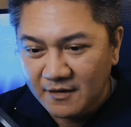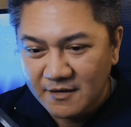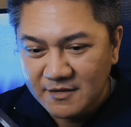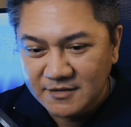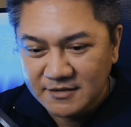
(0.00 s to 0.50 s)

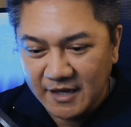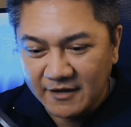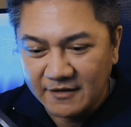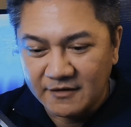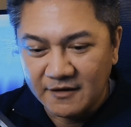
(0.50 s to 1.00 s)

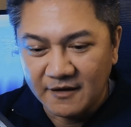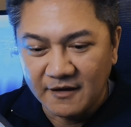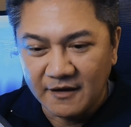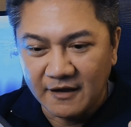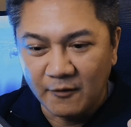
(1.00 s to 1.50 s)
Second,
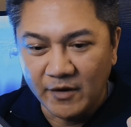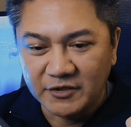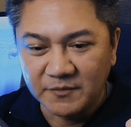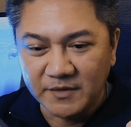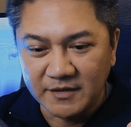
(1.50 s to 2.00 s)
I want it
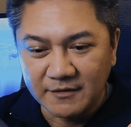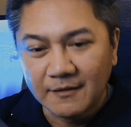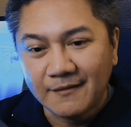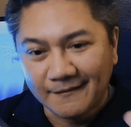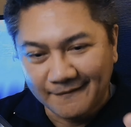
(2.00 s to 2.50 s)
to be
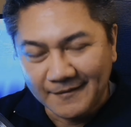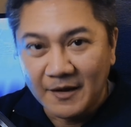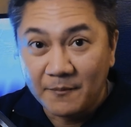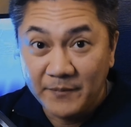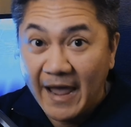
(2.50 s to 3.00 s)

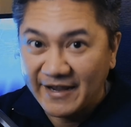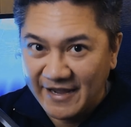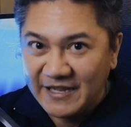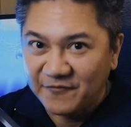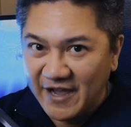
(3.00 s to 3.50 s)

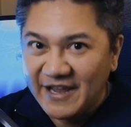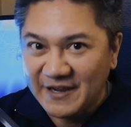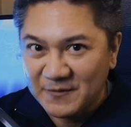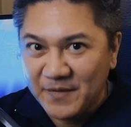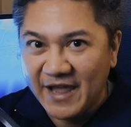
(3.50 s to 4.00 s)
pancake. If I can
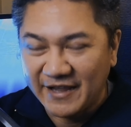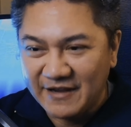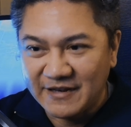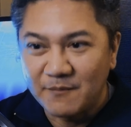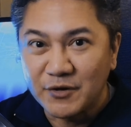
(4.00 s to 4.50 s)
get a
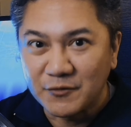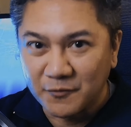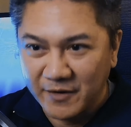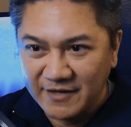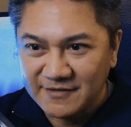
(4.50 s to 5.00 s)
pancake, that'd be
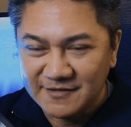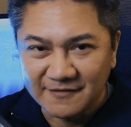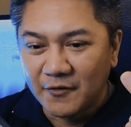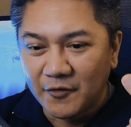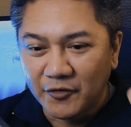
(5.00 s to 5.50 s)
great.
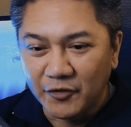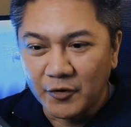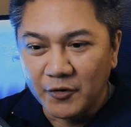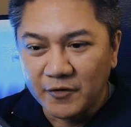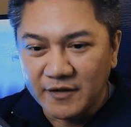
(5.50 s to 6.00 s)

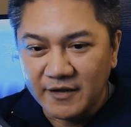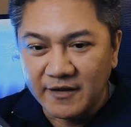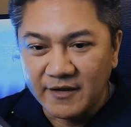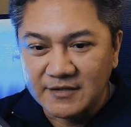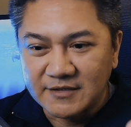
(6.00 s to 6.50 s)
Third
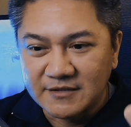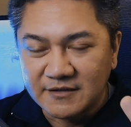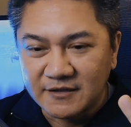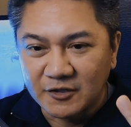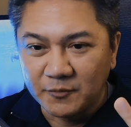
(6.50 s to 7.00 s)
is
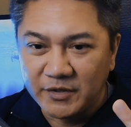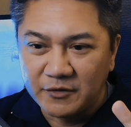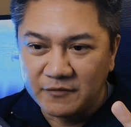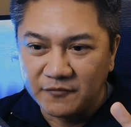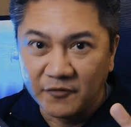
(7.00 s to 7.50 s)
it'll be
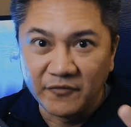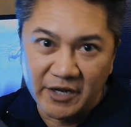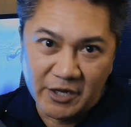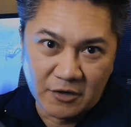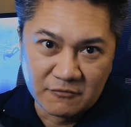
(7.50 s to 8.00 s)
good for
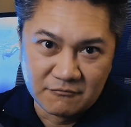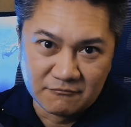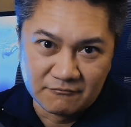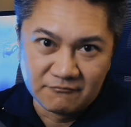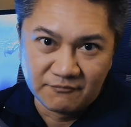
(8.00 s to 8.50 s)
video
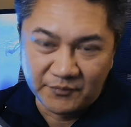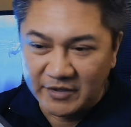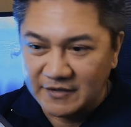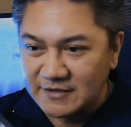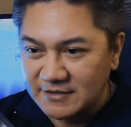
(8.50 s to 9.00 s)

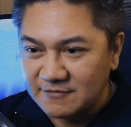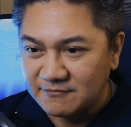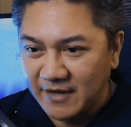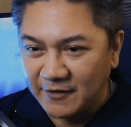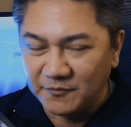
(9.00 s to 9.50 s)
because
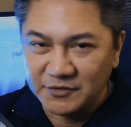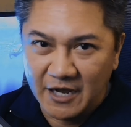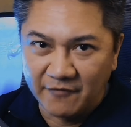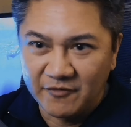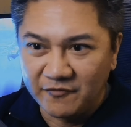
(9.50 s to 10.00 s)
I do
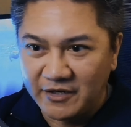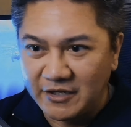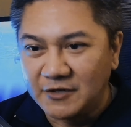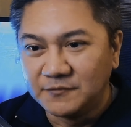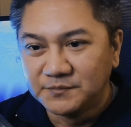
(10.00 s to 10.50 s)
photography and
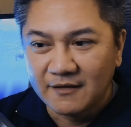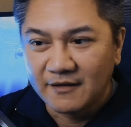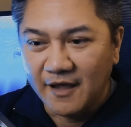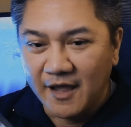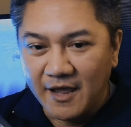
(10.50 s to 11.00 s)
video.
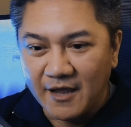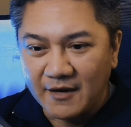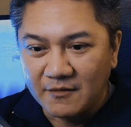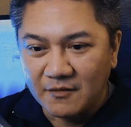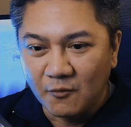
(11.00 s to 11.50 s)

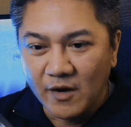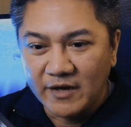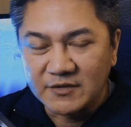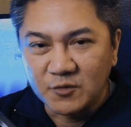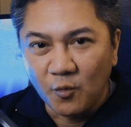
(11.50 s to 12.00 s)
And one
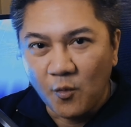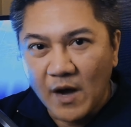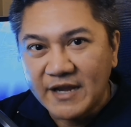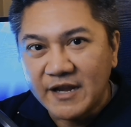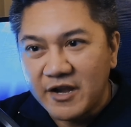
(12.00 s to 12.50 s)
is
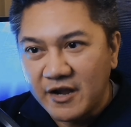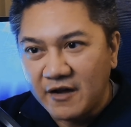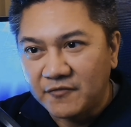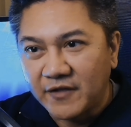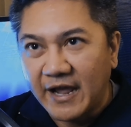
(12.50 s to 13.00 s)
wide
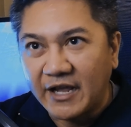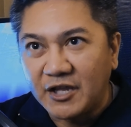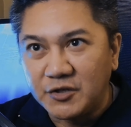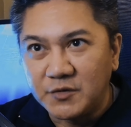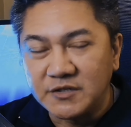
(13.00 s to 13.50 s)
enough that I
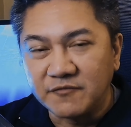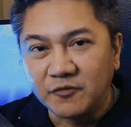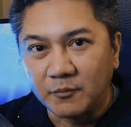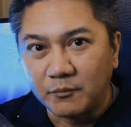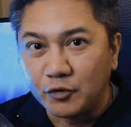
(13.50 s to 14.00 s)
can use it
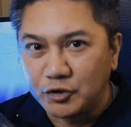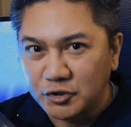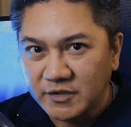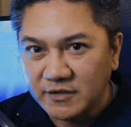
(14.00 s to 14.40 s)
for portrait